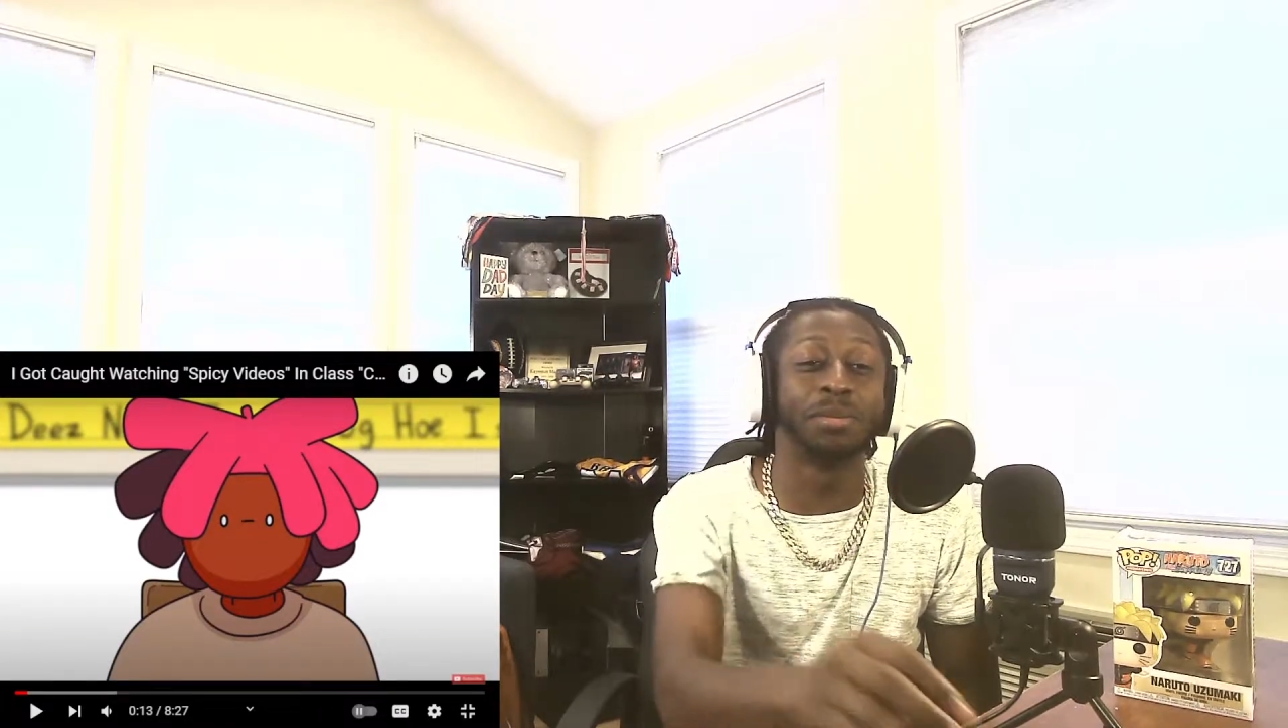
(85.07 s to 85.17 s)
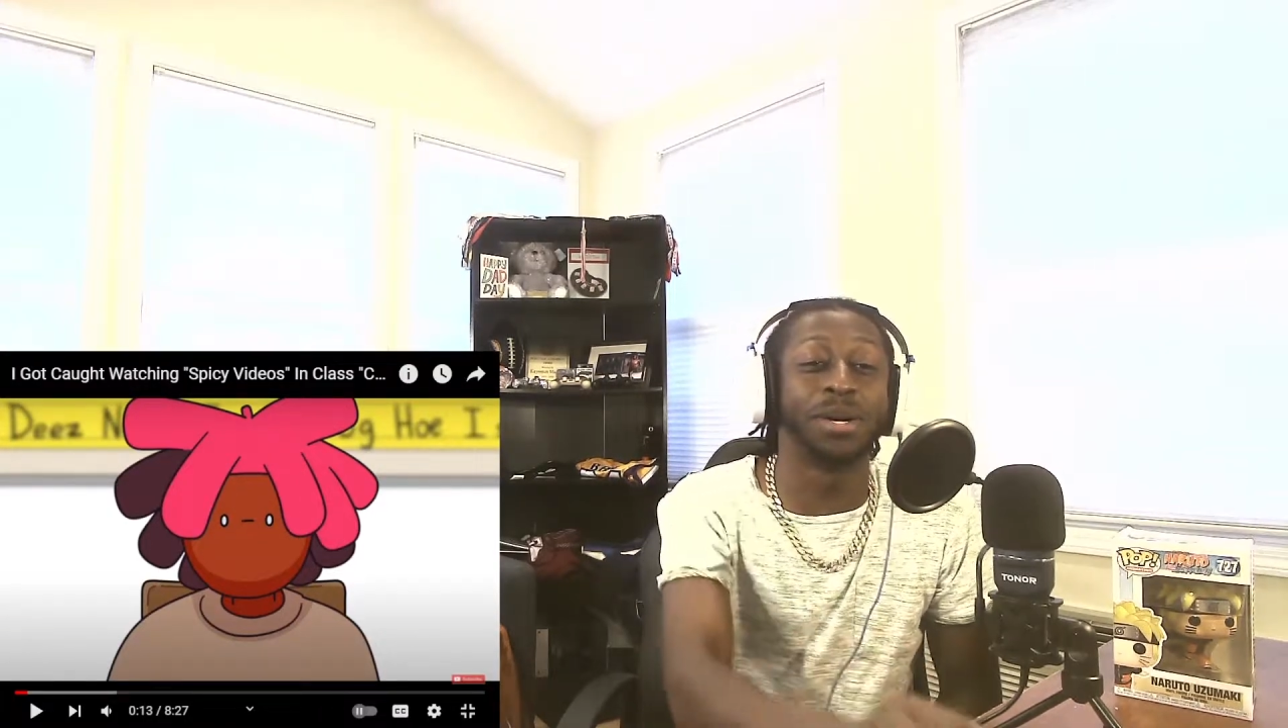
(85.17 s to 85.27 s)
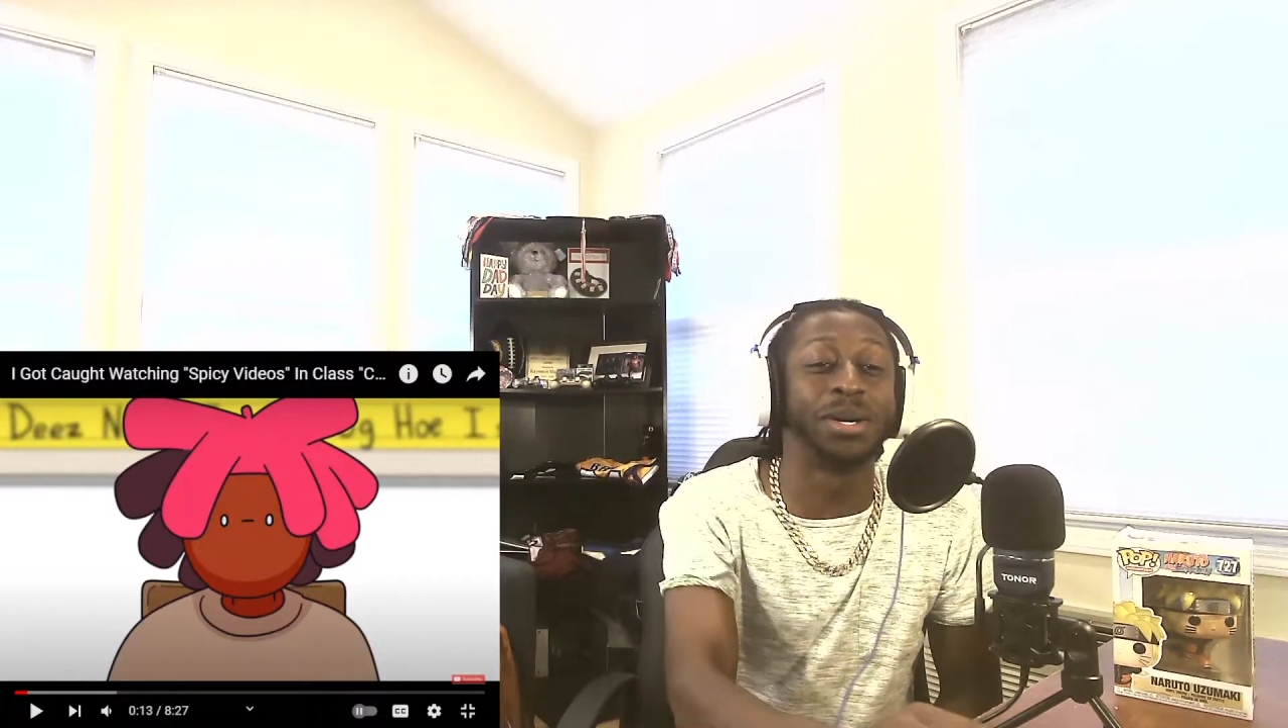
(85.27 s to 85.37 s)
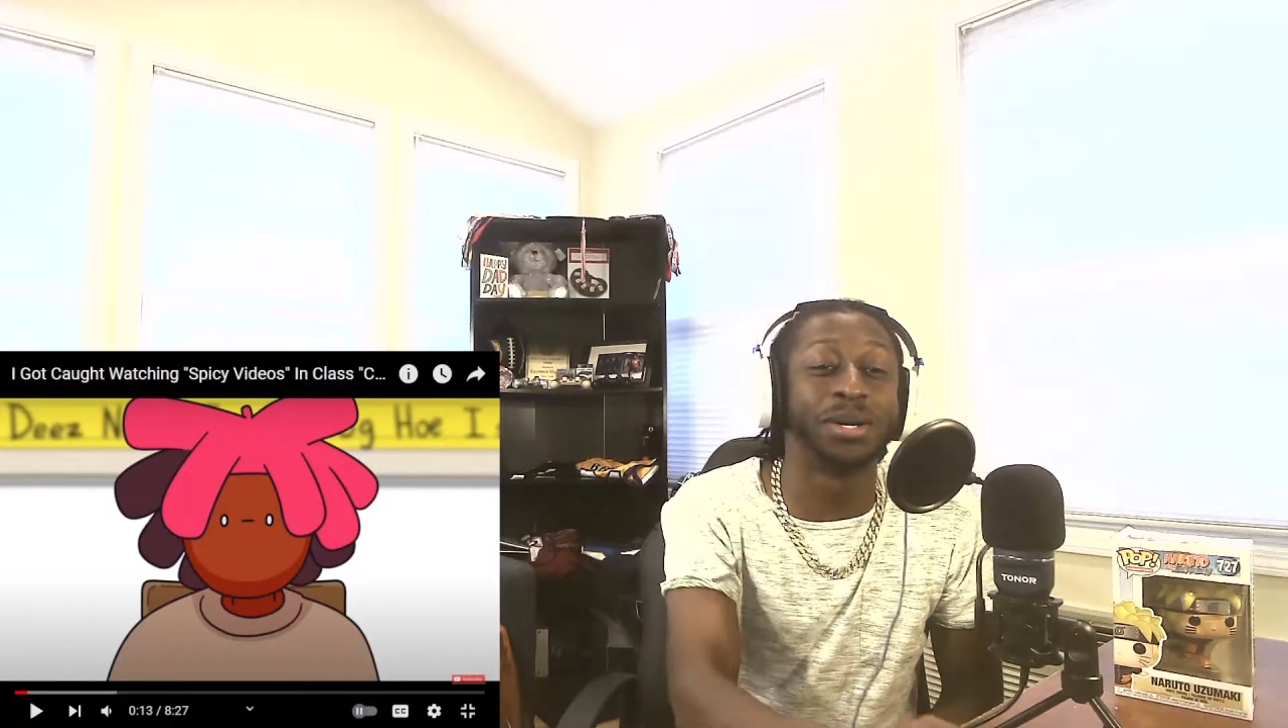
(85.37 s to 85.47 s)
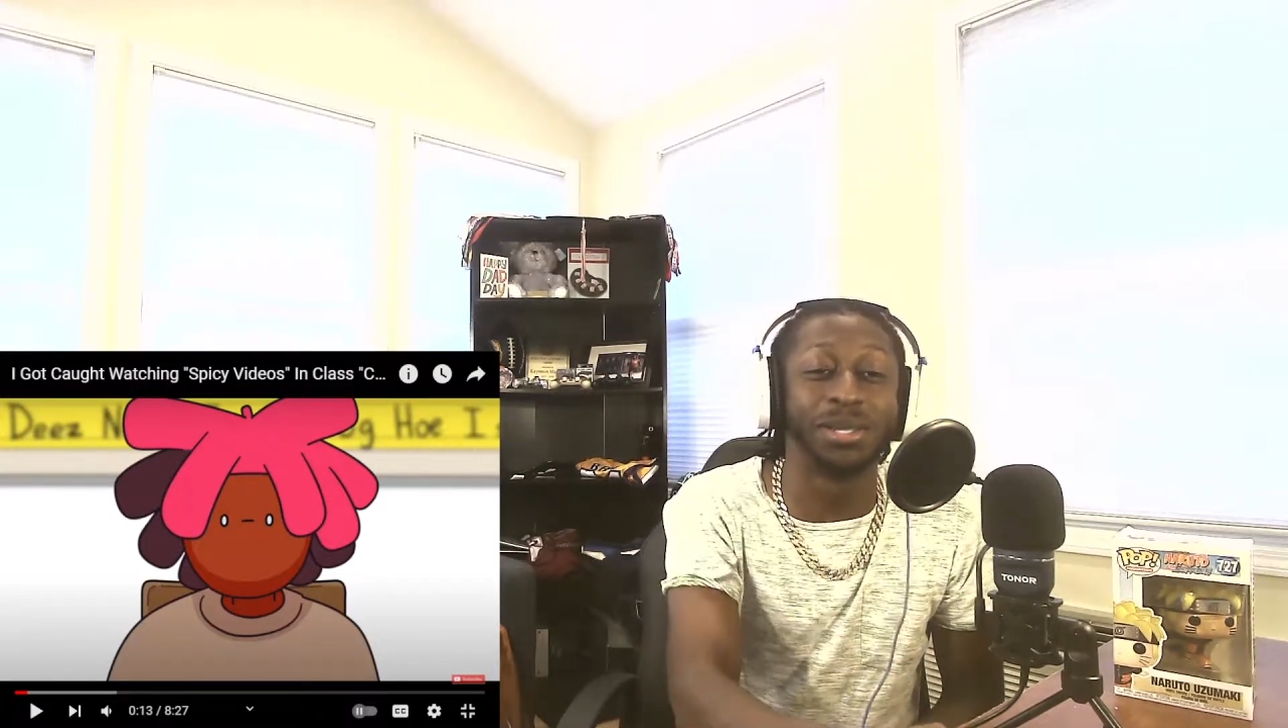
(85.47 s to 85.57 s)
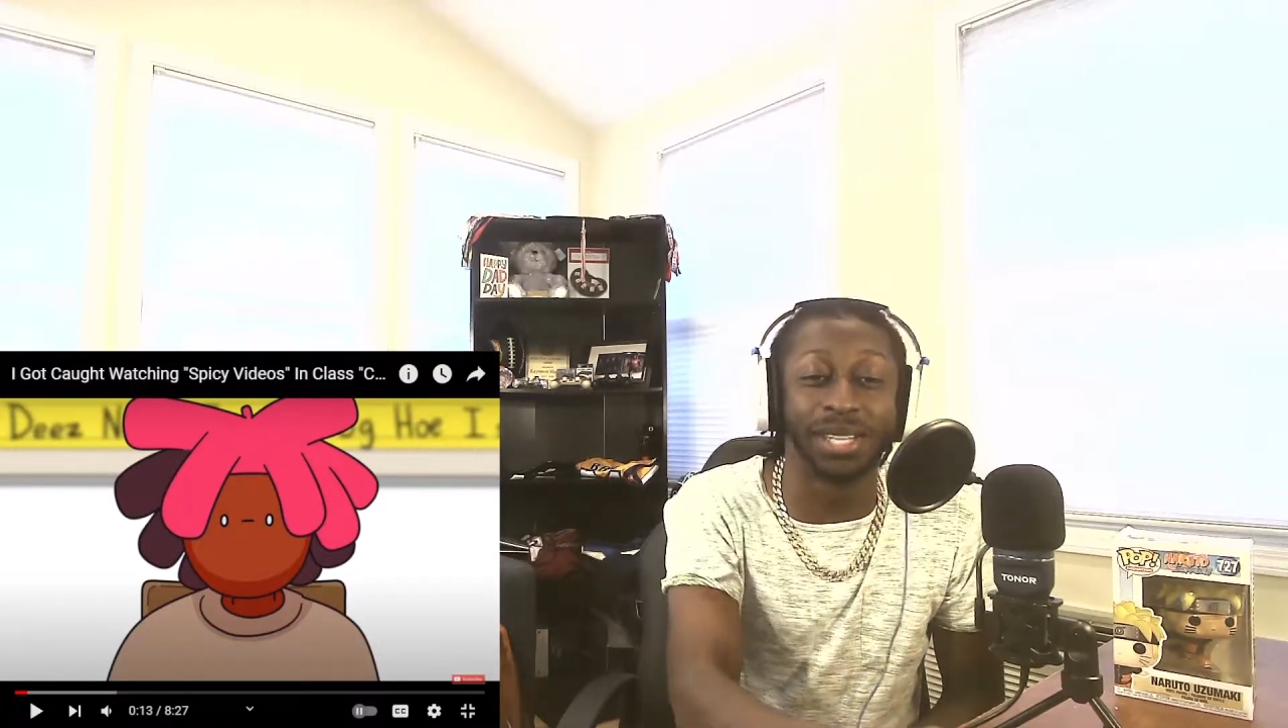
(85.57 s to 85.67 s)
bro.